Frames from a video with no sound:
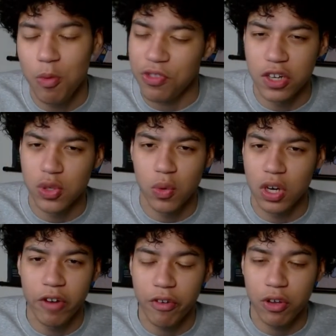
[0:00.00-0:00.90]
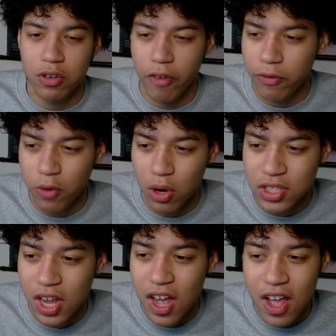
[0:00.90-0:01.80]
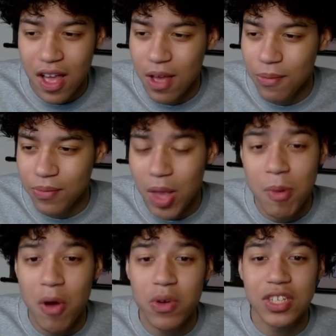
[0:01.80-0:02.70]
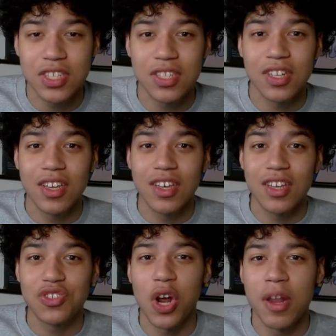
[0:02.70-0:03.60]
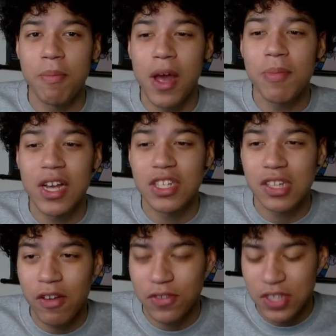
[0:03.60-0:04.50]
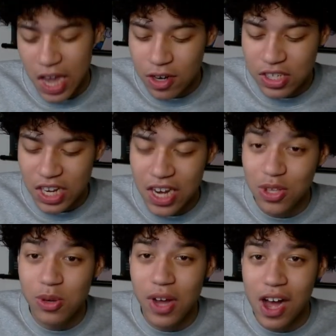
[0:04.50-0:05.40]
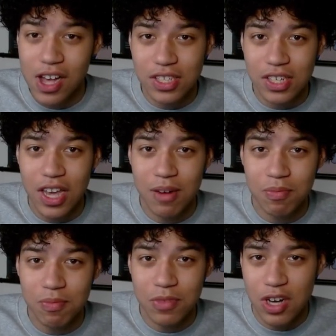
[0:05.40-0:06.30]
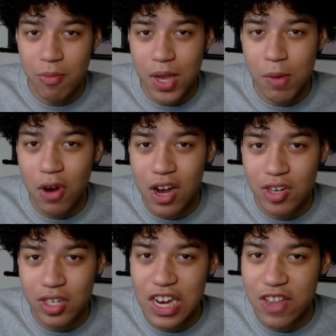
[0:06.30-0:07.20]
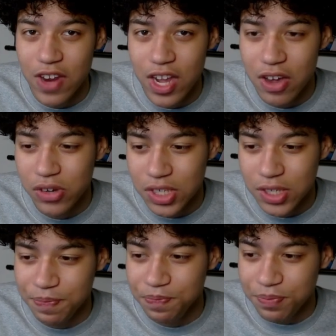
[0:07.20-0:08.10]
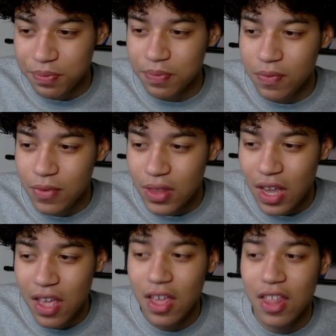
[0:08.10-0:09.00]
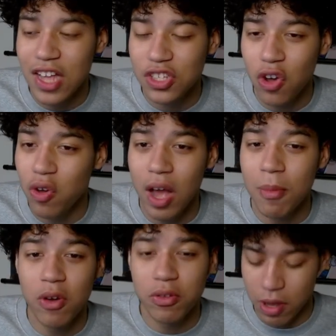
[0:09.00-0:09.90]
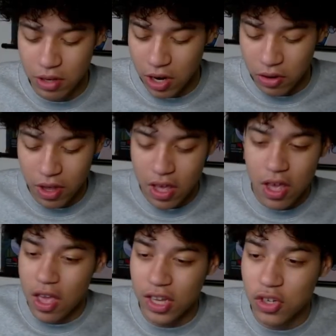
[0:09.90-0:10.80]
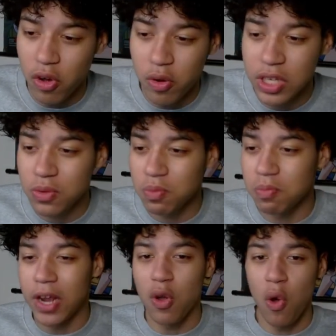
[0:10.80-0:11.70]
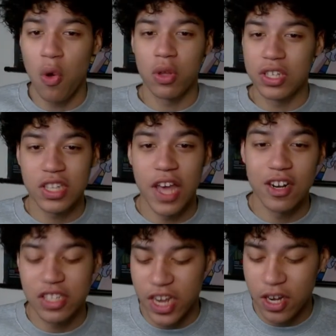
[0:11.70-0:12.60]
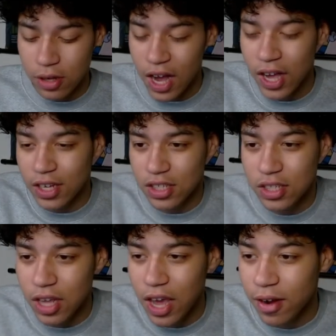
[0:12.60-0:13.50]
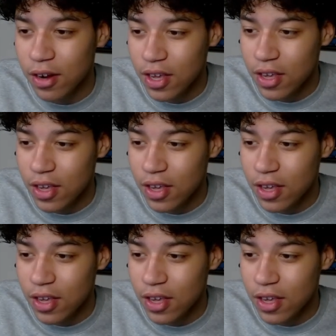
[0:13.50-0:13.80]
things to work, of course. Um, I'm always trying to better myself to entertain you guys, and you know, make more entertaining videos. And that's all. I'm, you know, that's always my goal, is to entertain you guys, and